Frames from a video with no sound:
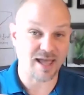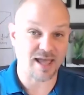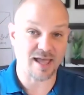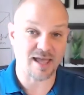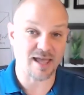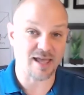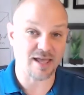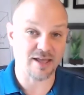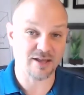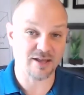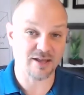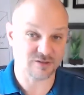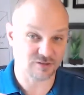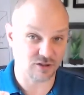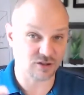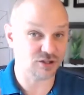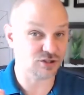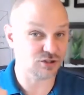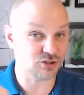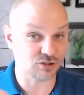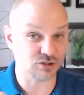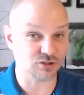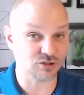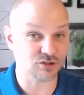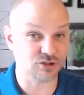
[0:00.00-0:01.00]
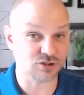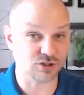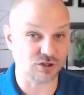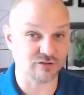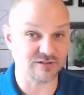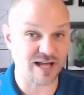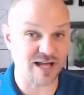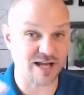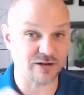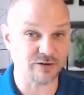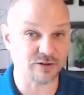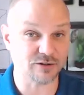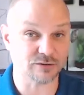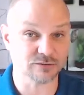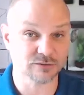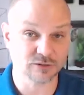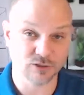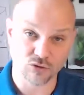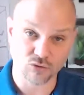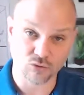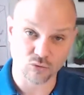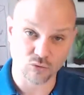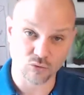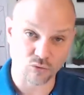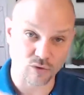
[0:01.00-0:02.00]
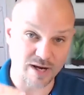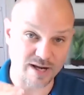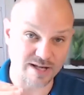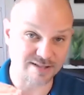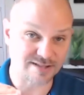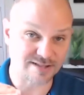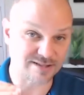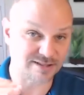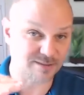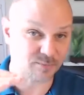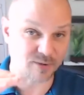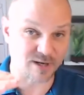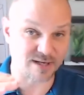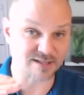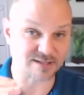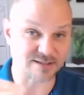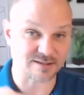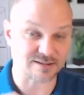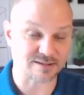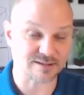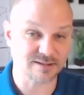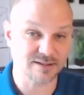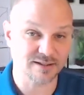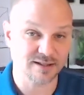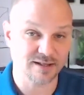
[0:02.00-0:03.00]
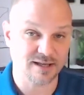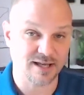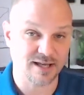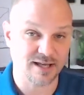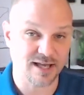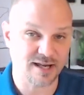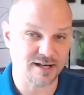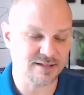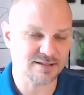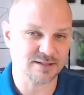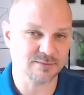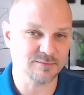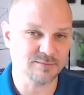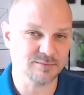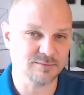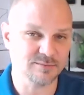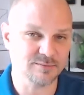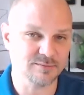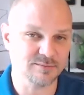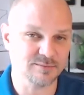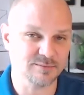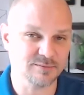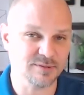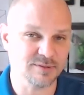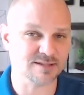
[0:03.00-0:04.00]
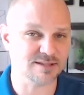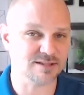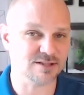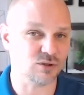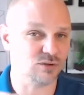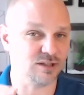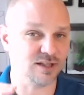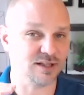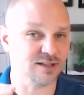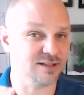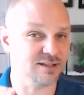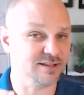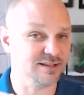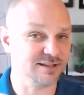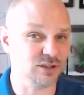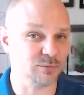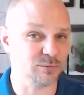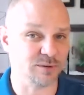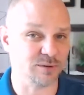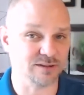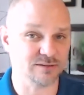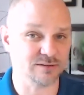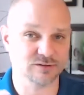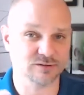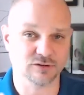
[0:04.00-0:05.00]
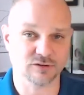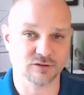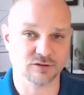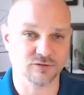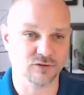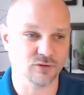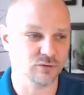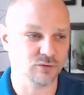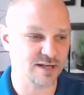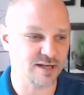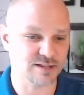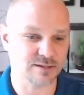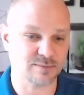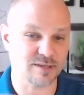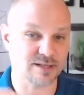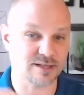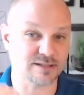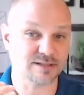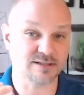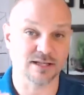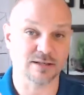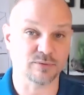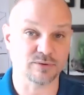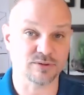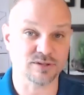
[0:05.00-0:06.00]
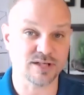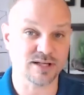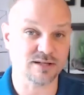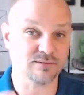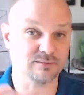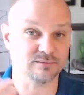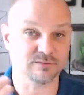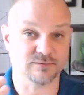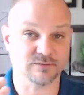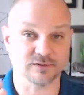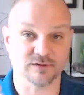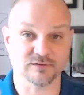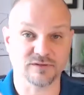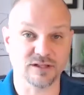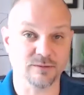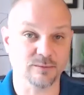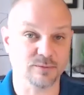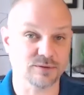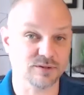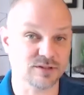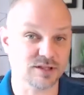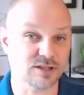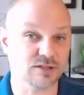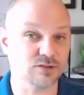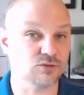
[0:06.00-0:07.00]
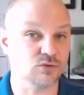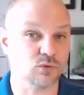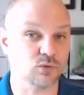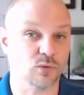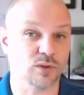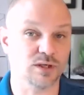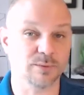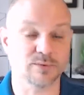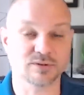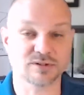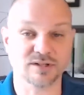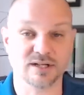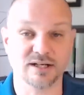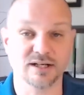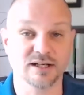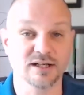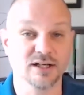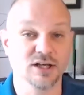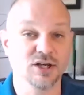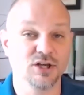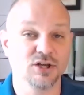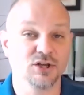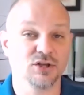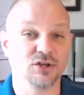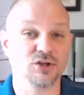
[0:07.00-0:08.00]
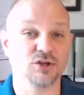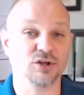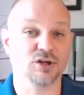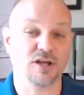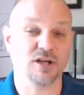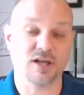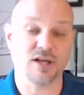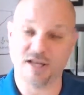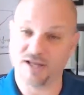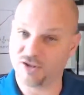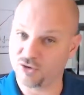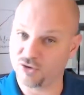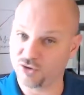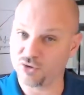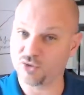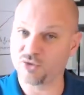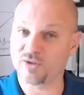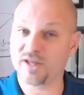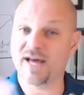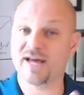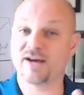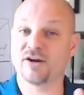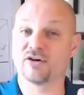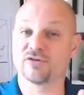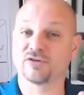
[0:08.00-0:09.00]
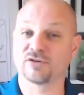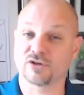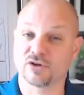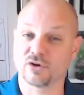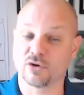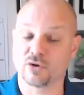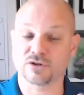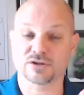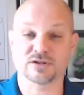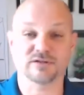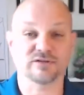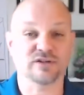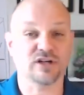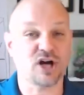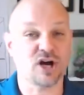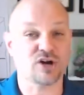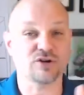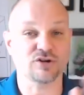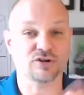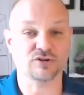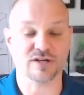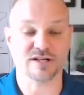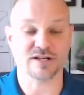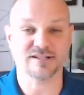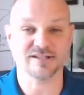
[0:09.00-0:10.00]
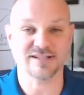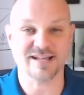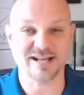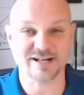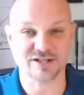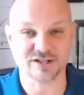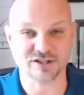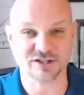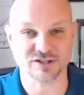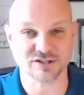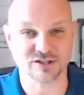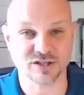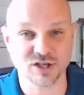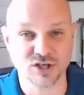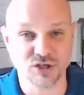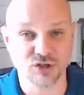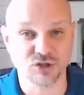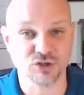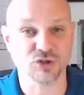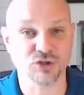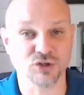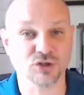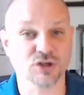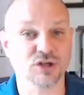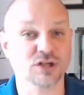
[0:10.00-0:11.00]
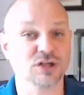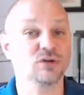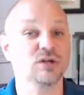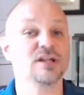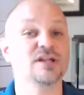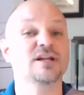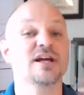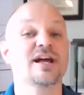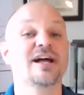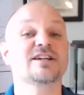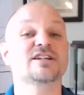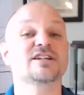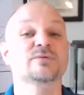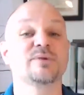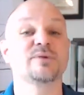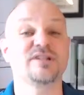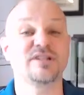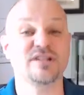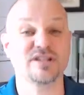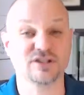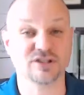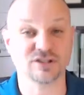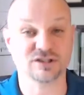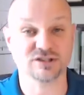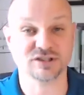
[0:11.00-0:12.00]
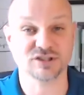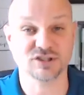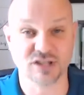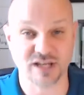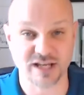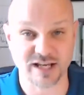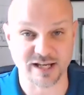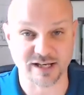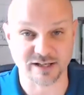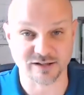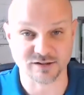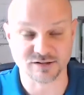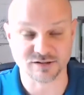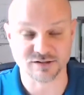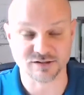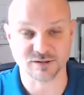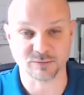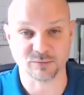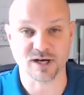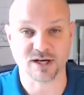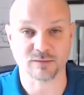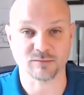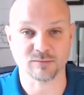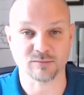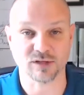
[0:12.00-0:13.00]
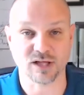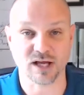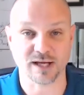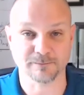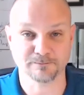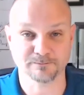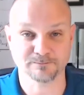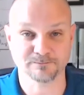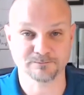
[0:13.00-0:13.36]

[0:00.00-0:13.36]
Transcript: As long as you can show value, raise the prices. And in some cases, it's only a little bit. So if you raise it by 10%, 15%, 20%, and you do that over the course of 100 transactions, you're going to exponentially change the bottom line.